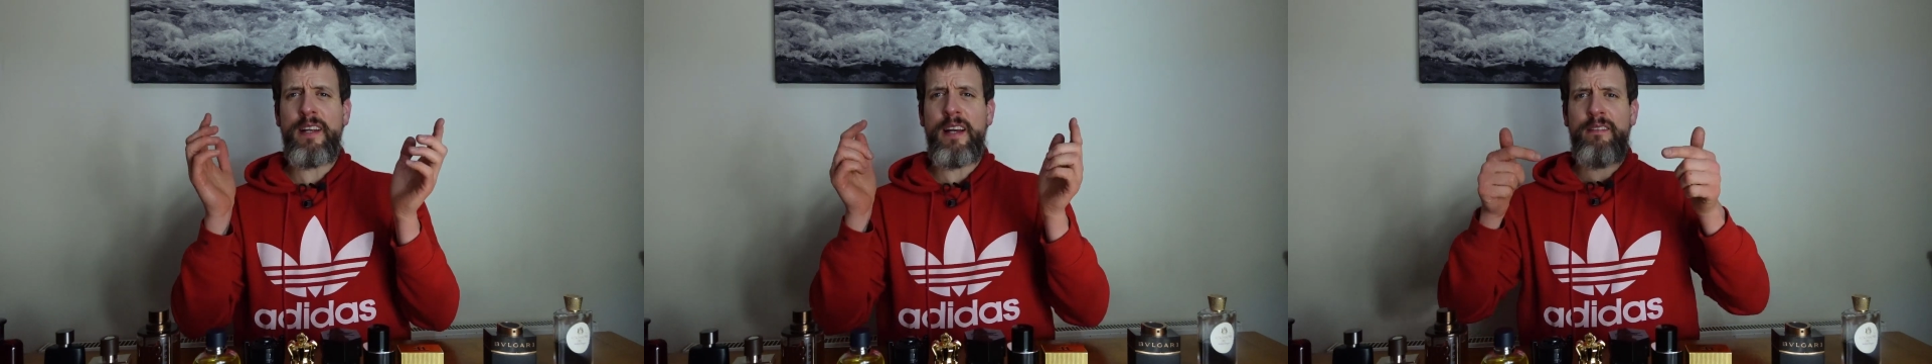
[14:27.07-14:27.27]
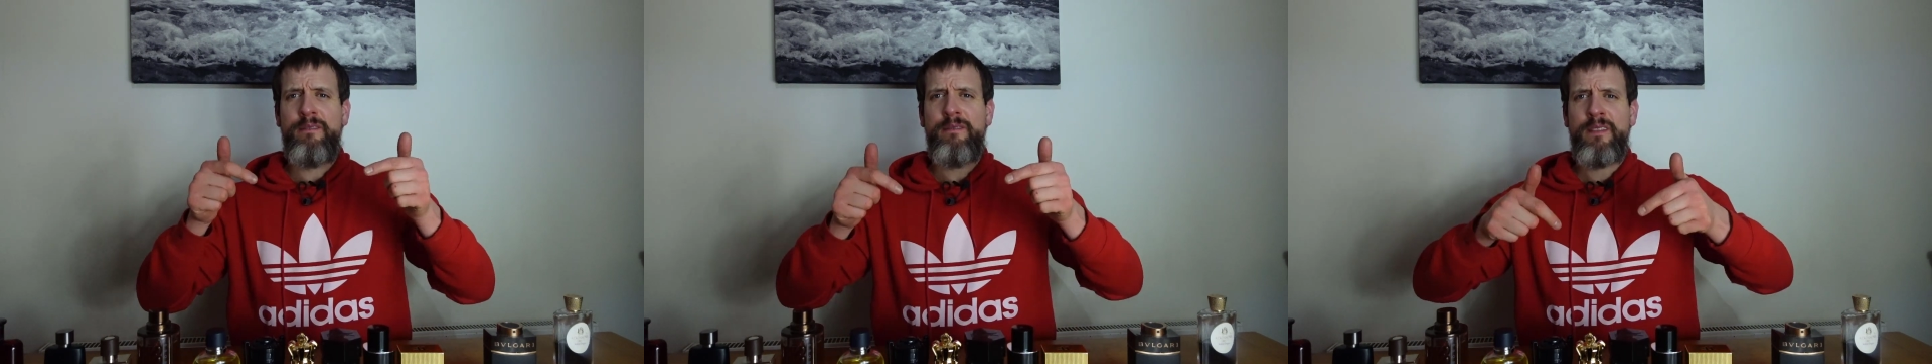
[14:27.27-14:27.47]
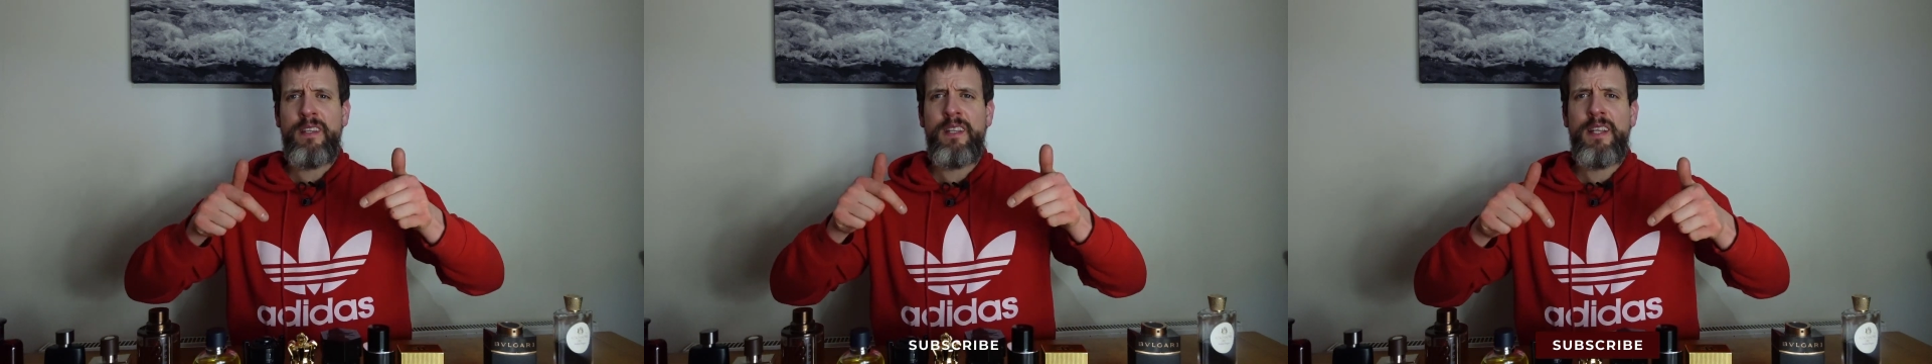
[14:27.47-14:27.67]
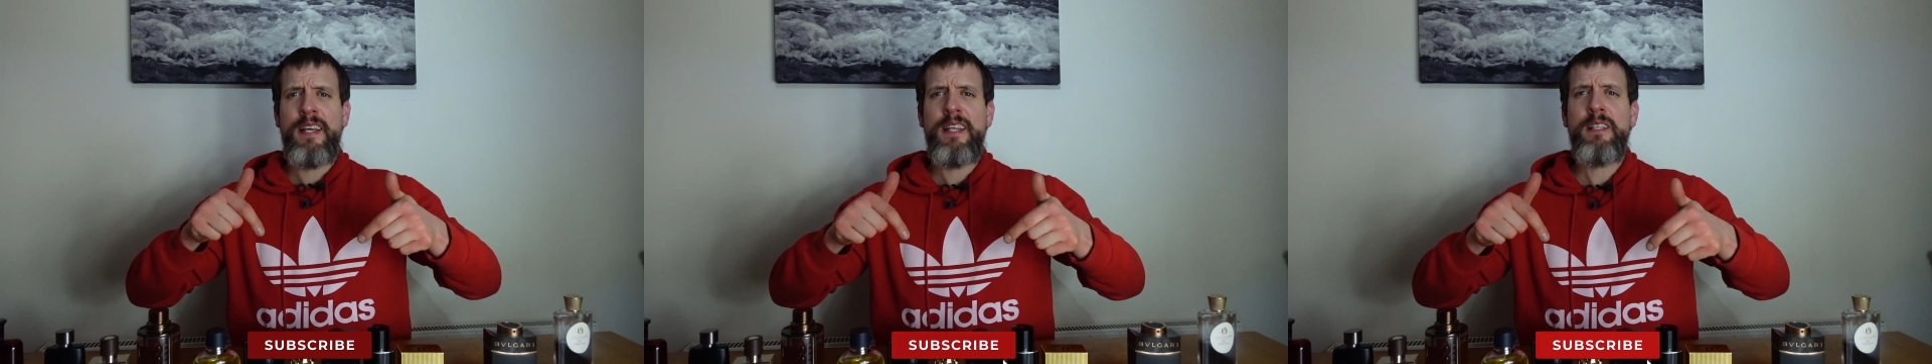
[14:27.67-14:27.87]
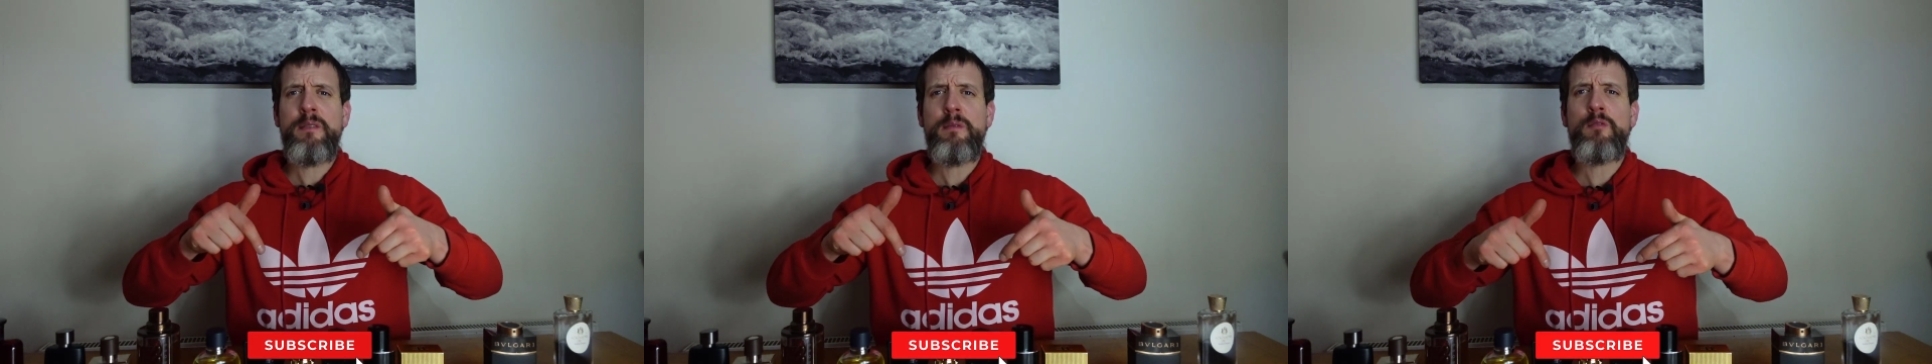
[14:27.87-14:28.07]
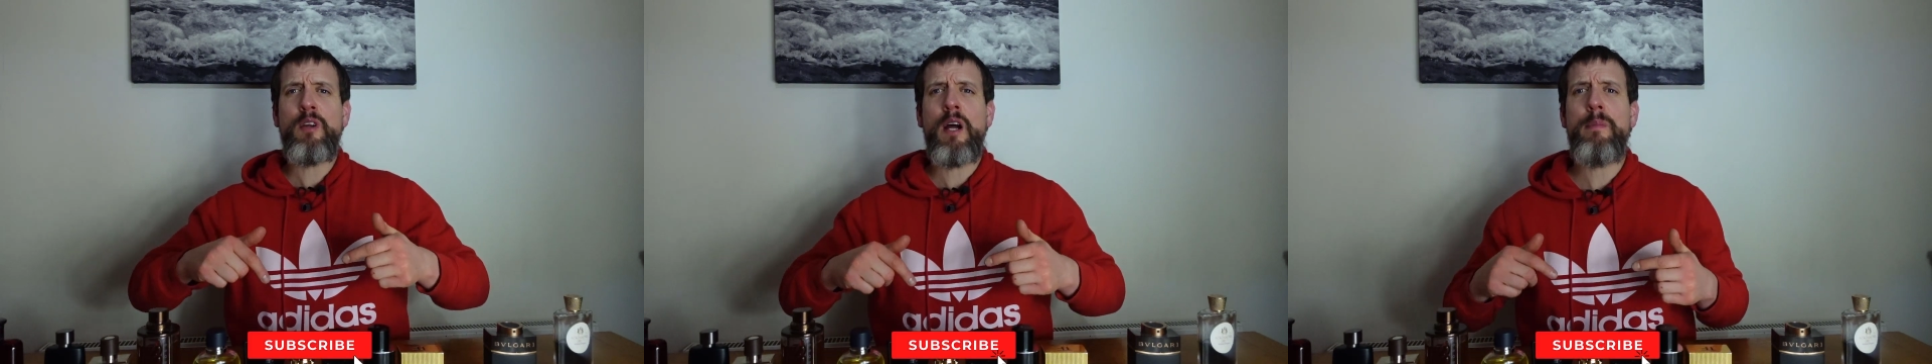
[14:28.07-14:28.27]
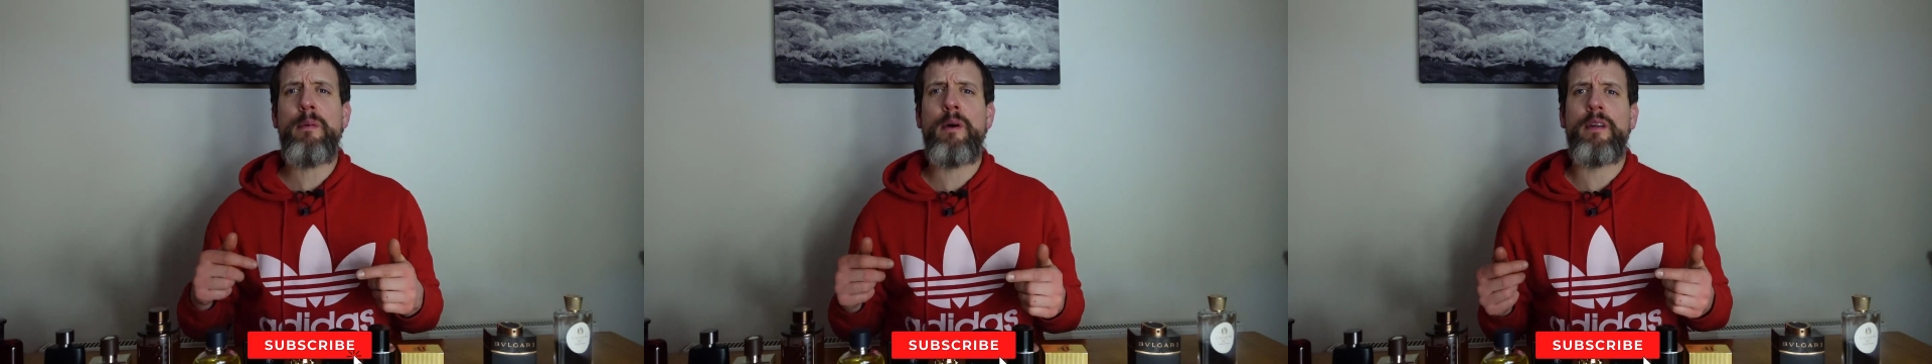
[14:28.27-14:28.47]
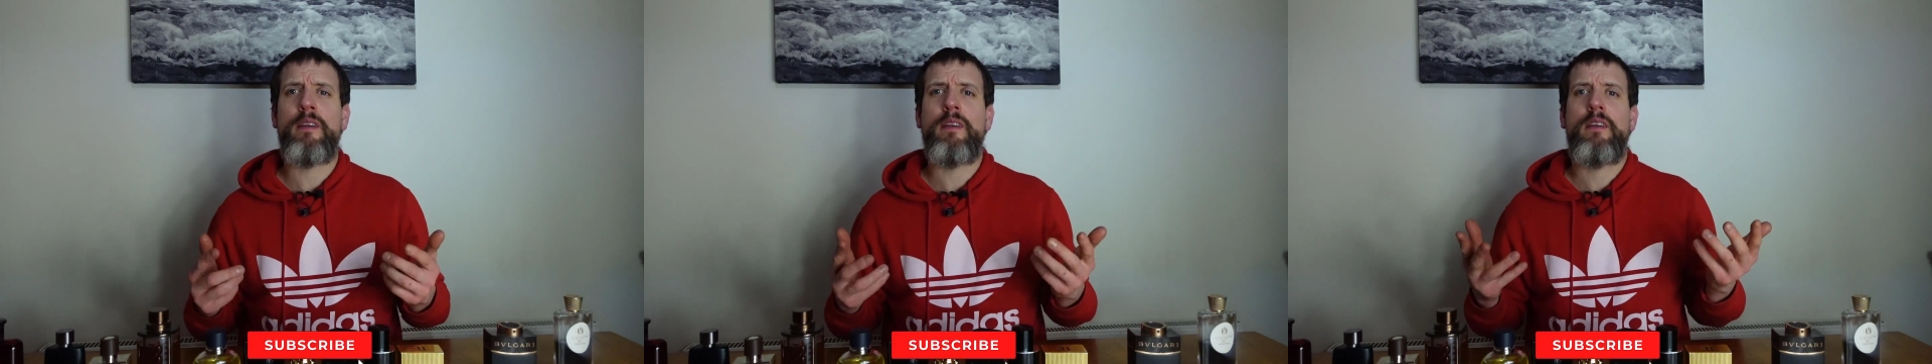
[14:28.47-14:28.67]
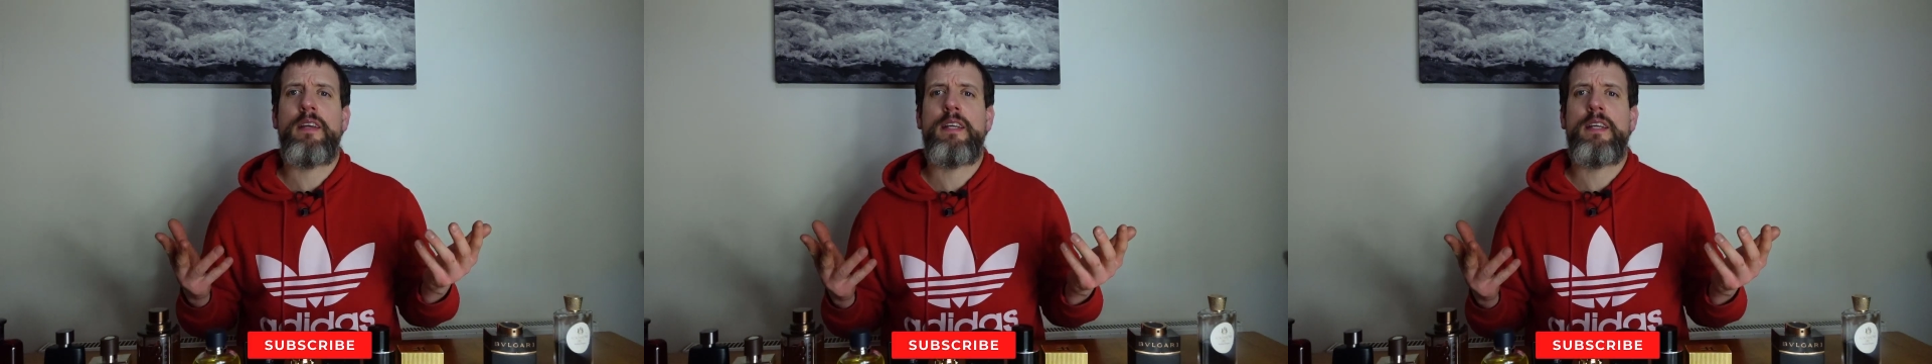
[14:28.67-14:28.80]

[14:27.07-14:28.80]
yet, hit the subscribe button.